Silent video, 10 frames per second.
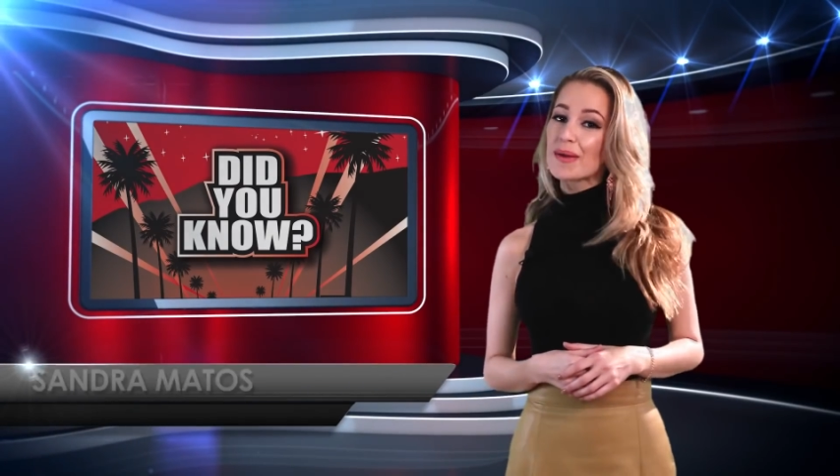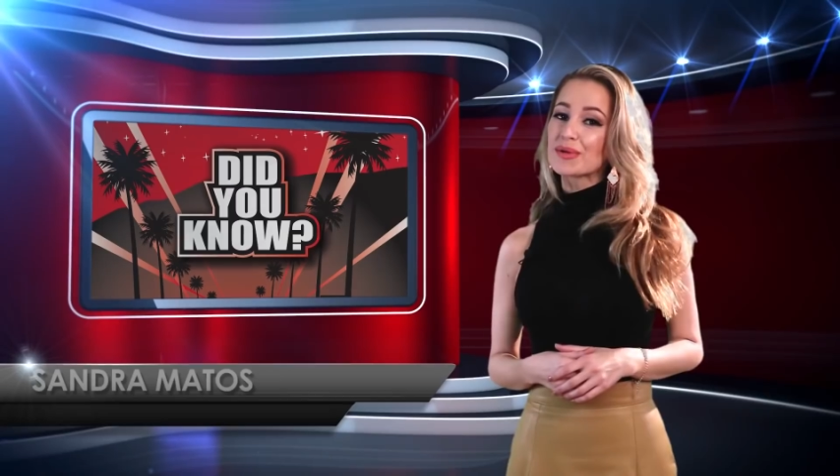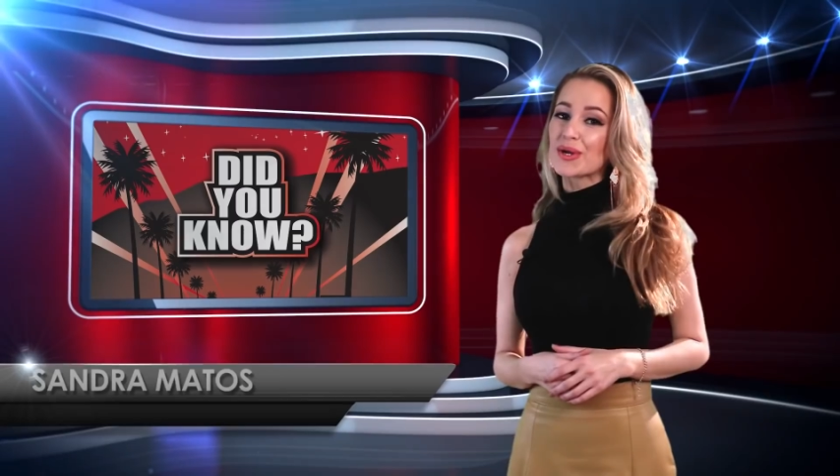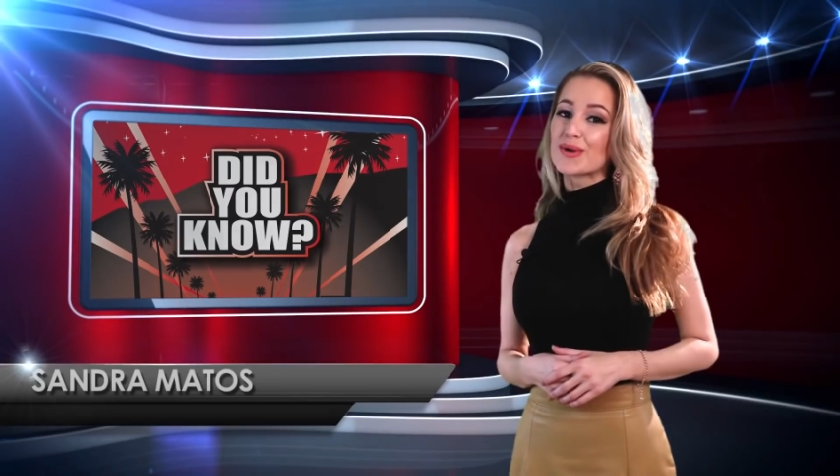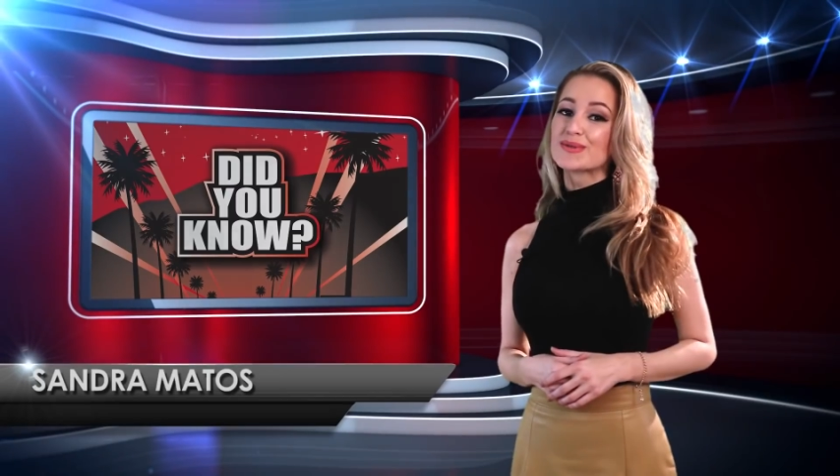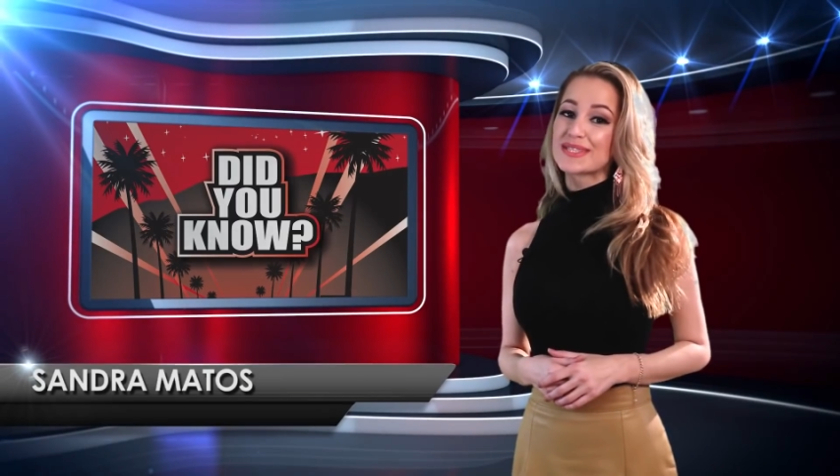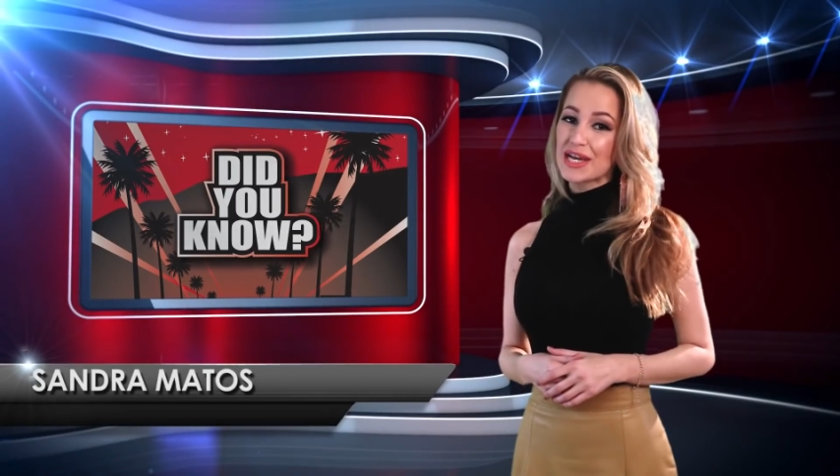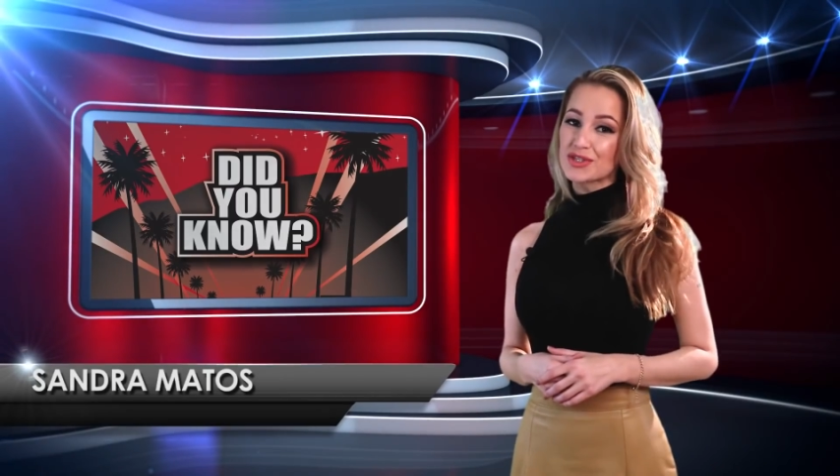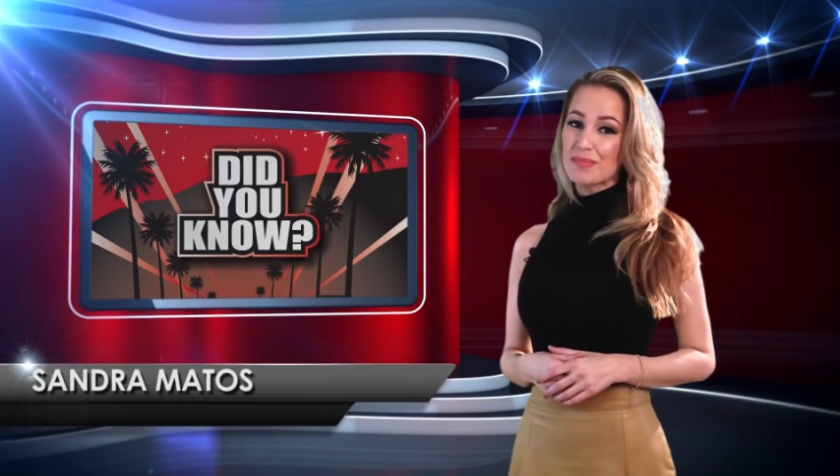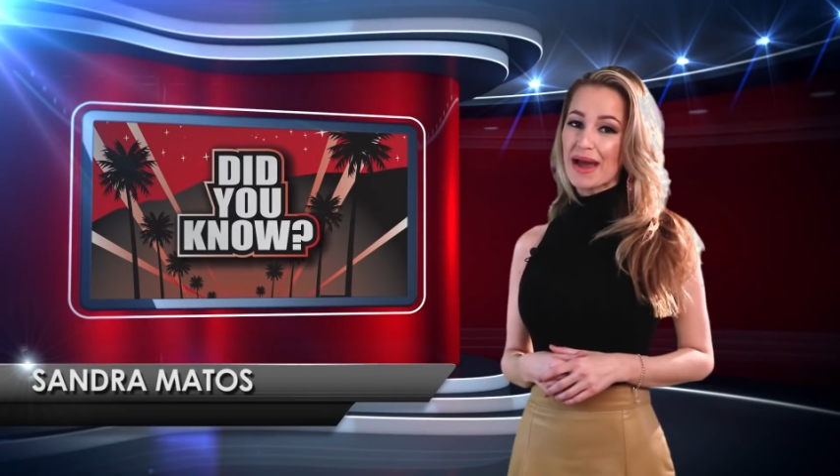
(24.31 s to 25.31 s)
I'm your host
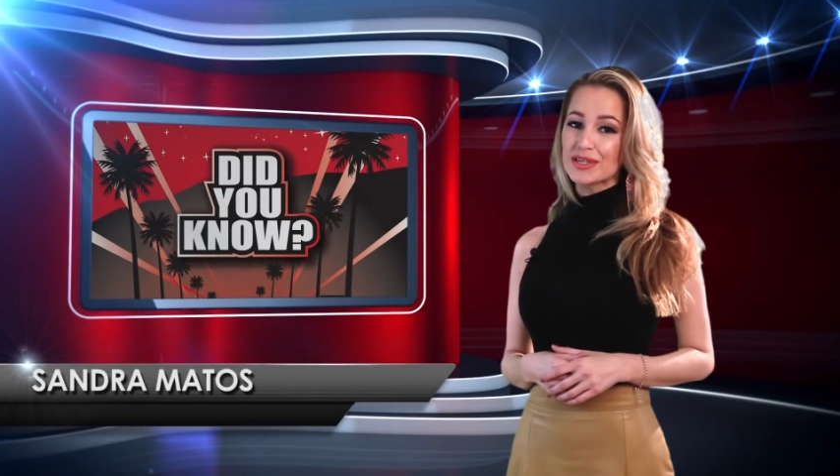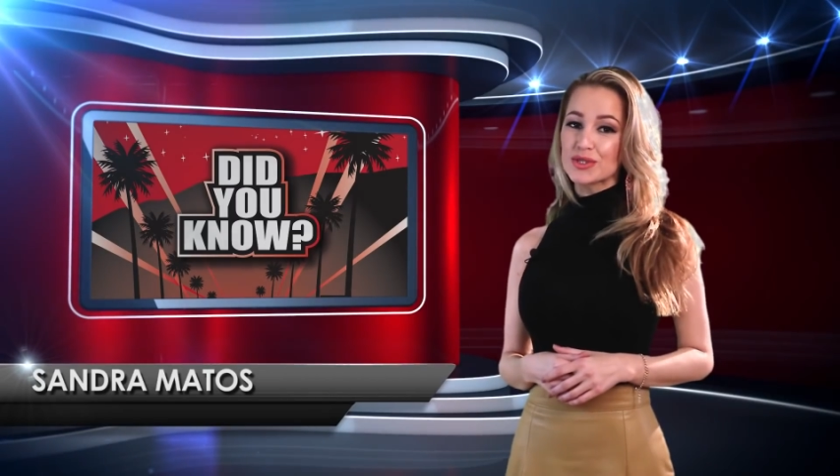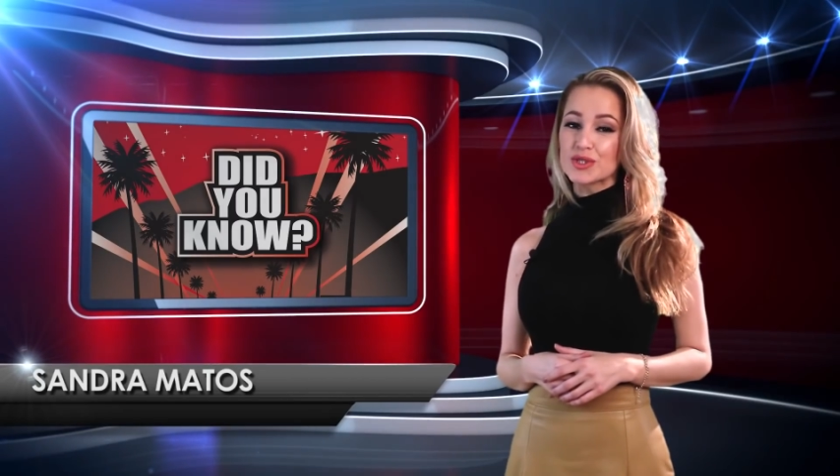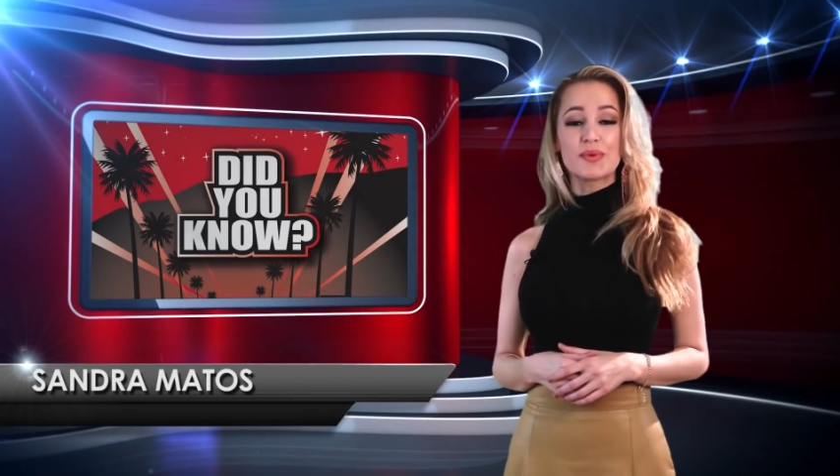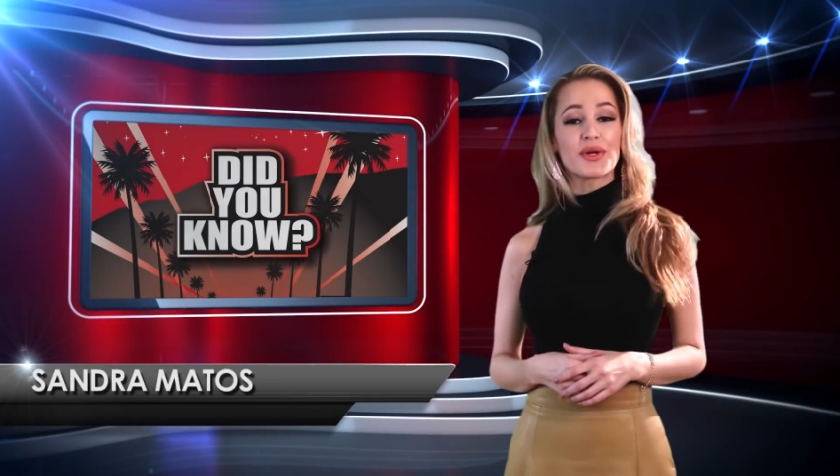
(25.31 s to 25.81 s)
Sandra Matos,